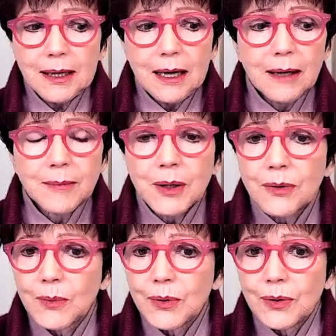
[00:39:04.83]
I'm not
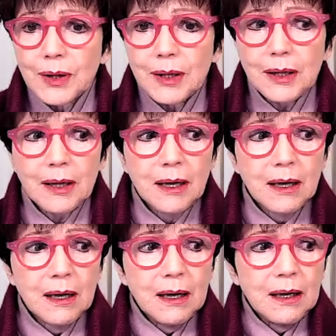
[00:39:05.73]
worthy,
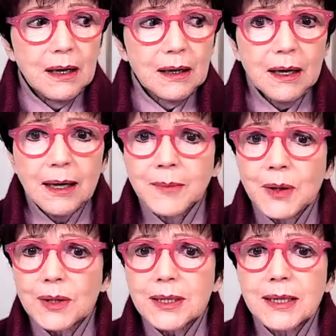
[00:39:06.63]
uh, I'm
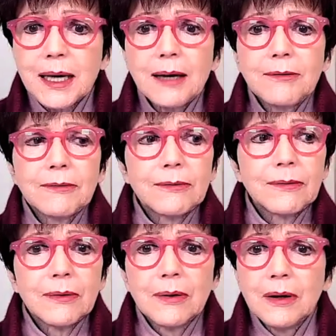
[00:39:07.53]
not safe,
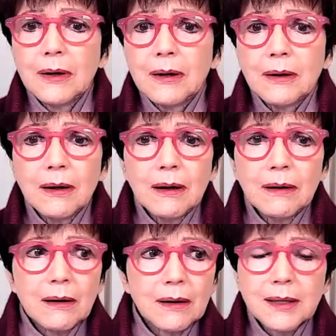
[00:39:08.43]

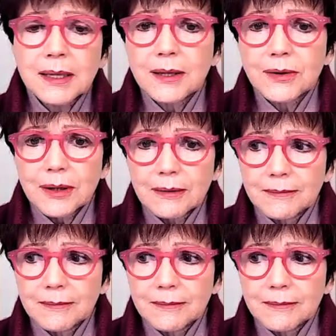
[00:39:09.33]
et cetera.